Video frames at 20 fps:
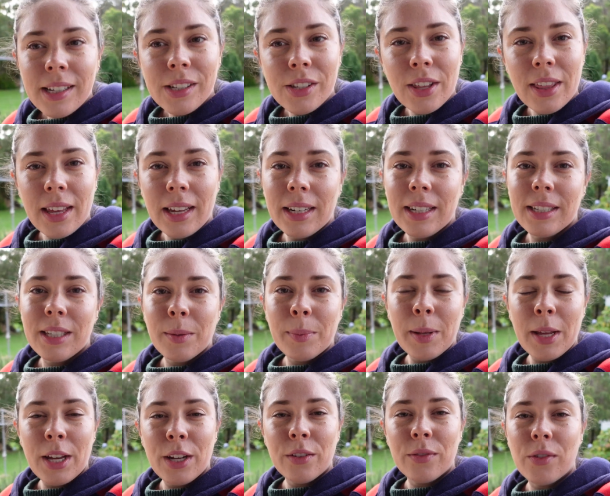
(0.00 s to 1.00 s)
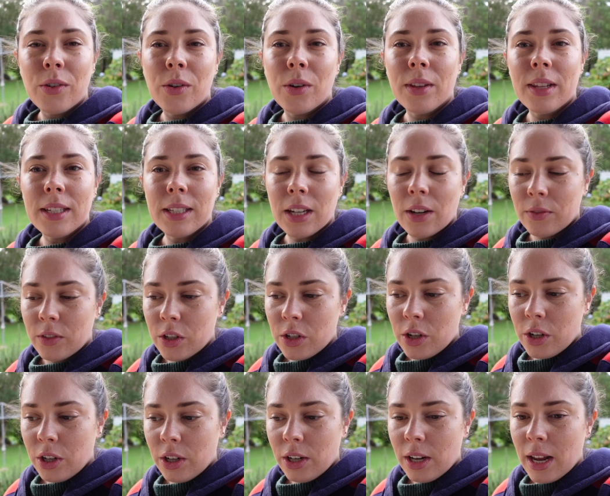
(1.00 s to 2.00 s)
So that is the plan for this
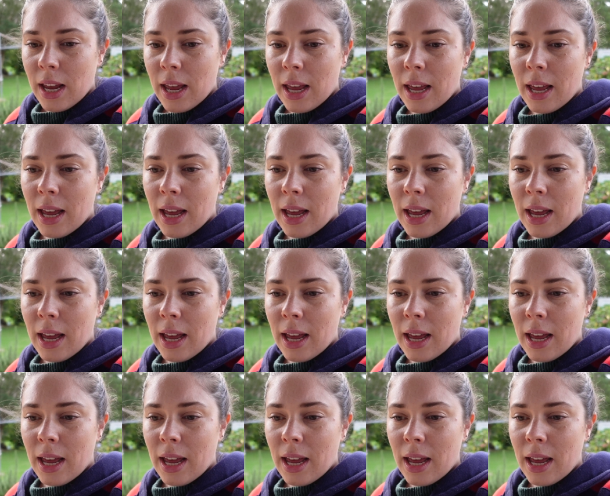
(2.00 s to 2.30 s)
afternoon.